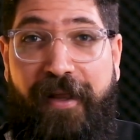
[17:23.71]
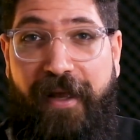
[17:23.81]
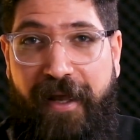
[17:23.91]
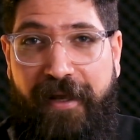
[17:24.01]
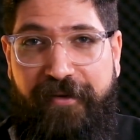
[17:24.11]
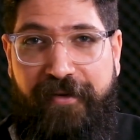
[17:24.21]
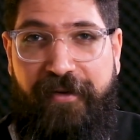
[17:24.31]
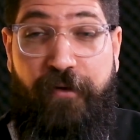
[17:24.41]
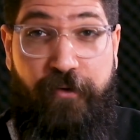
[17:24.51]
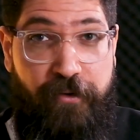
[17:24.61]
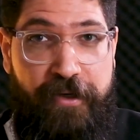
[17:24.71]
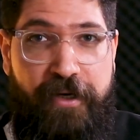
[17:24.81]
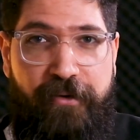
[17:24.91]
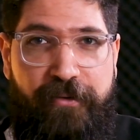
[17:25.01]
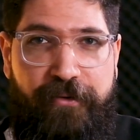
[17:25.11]
And if you're
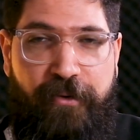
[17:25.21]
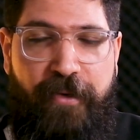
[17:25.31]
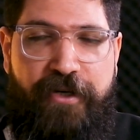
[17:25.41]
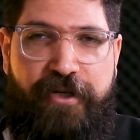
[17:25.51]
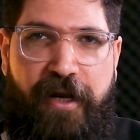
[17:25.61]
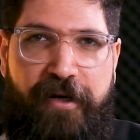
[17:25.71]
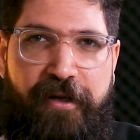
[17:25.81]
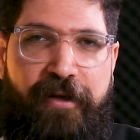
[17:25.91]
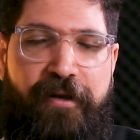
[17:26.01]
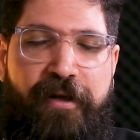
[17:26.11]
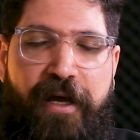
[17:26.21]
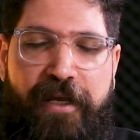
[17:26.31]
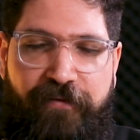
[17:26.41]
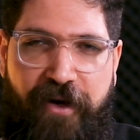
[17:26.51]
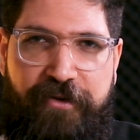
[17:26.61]
new to my channel, I
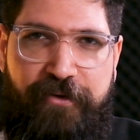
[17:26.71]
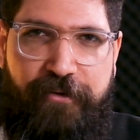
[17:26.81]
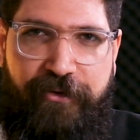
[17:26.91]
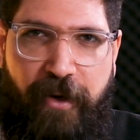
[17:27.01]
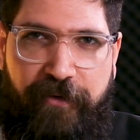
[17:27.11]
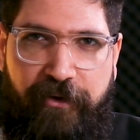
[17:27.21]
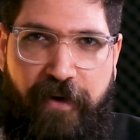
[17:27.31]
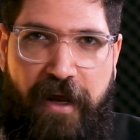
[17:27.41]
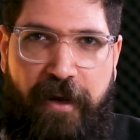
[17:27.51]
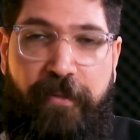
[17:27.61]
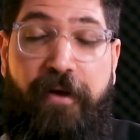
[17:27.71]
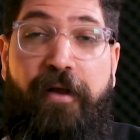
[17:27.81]
invite you to subscribe,